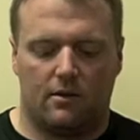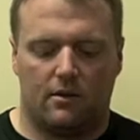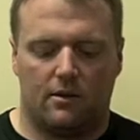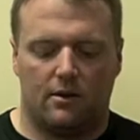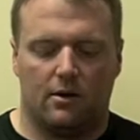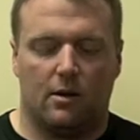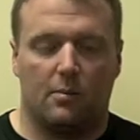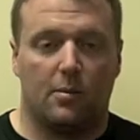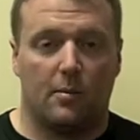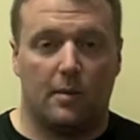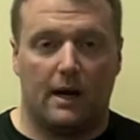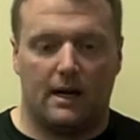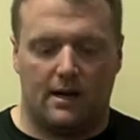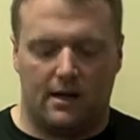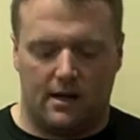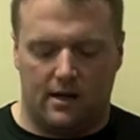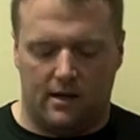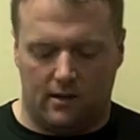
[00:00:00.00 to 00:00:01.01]
your upper body
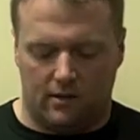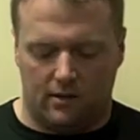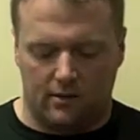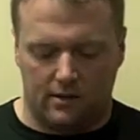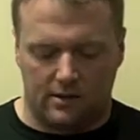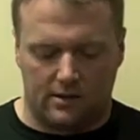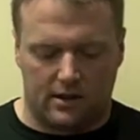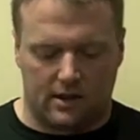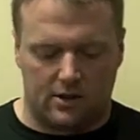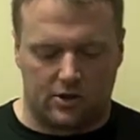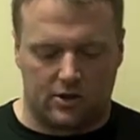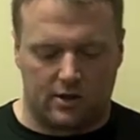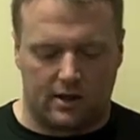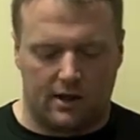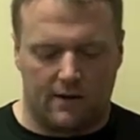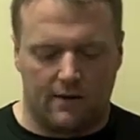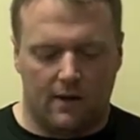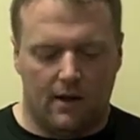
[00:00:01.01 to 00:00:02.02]
to heal,
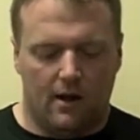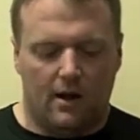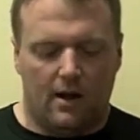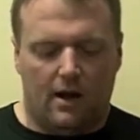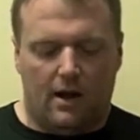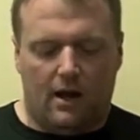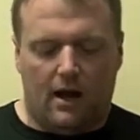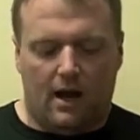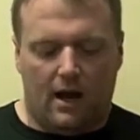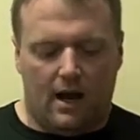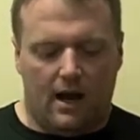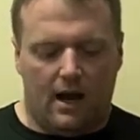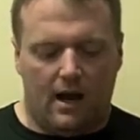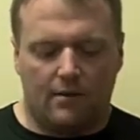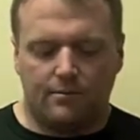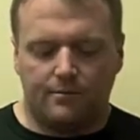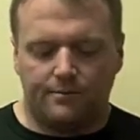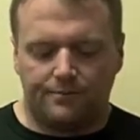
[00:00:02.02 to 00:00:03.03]
essentially.
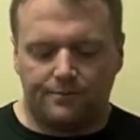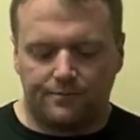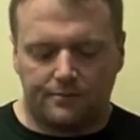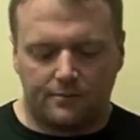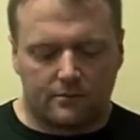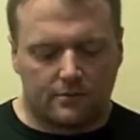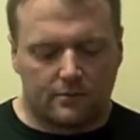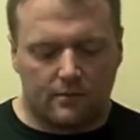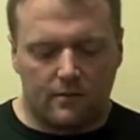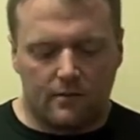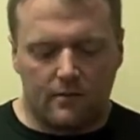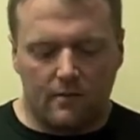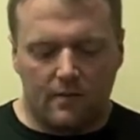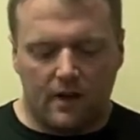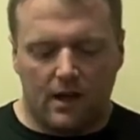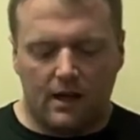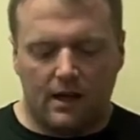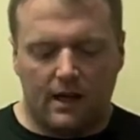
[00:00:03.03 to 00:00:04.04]
And
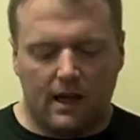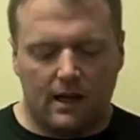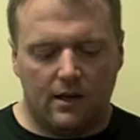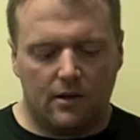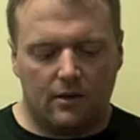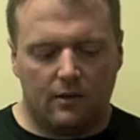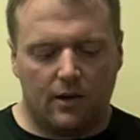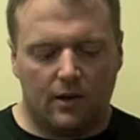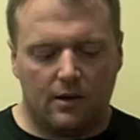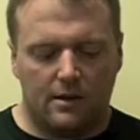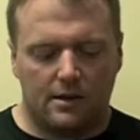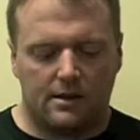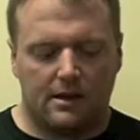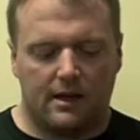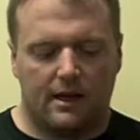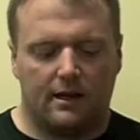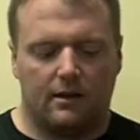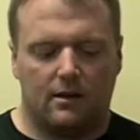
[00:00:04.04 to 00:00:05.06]
again, you'll notice
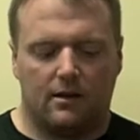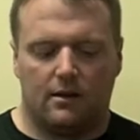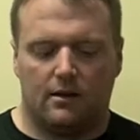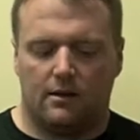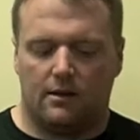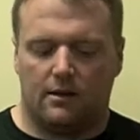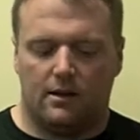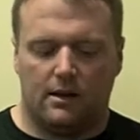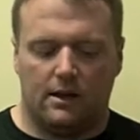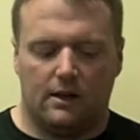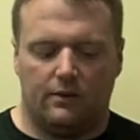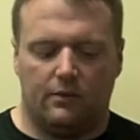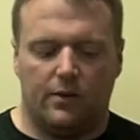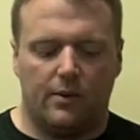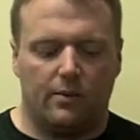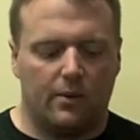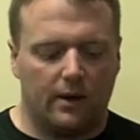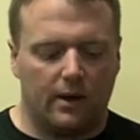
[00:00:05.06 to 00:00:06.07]
that if
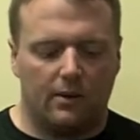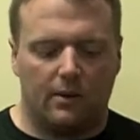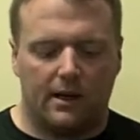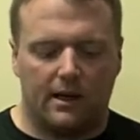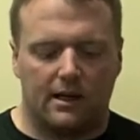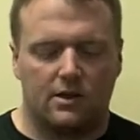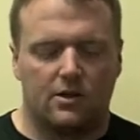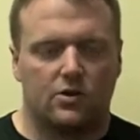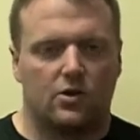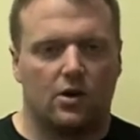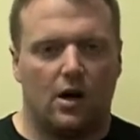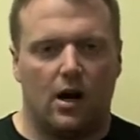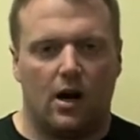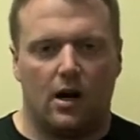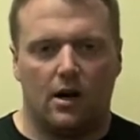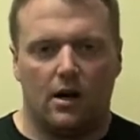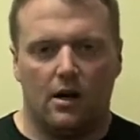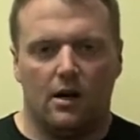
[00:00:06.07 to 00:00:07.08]
we really want to get
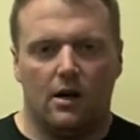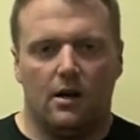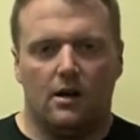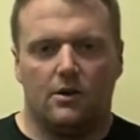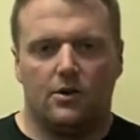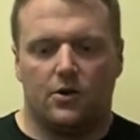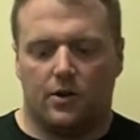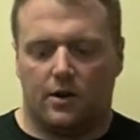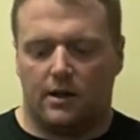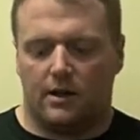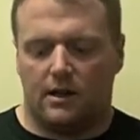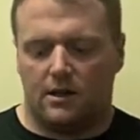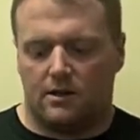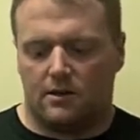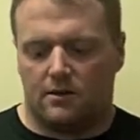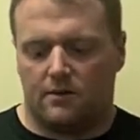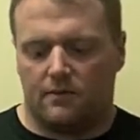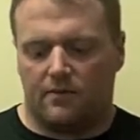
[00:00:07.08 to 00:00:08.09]
strong during
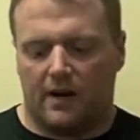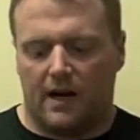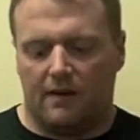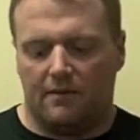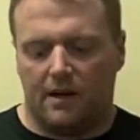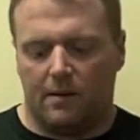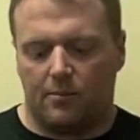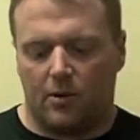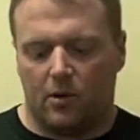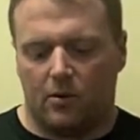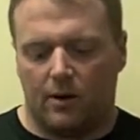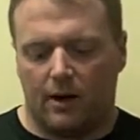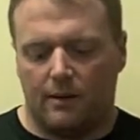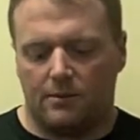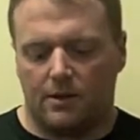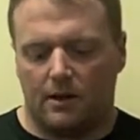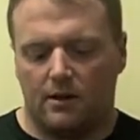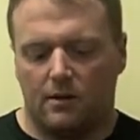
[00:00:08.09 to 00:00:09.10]
these 5-day
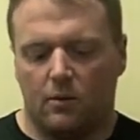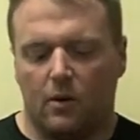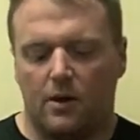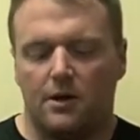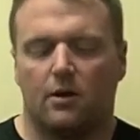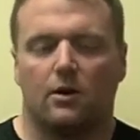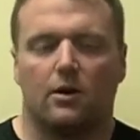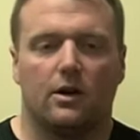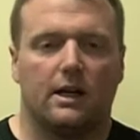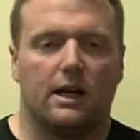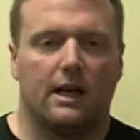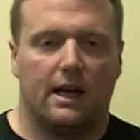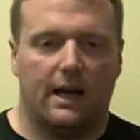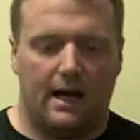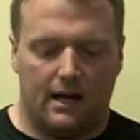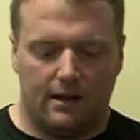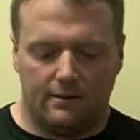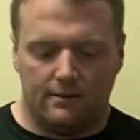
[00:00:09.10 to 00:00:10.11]
programs, on the one you're looking
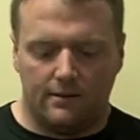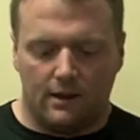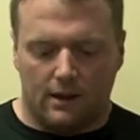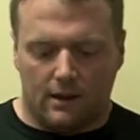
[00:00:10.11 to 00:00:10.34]
at,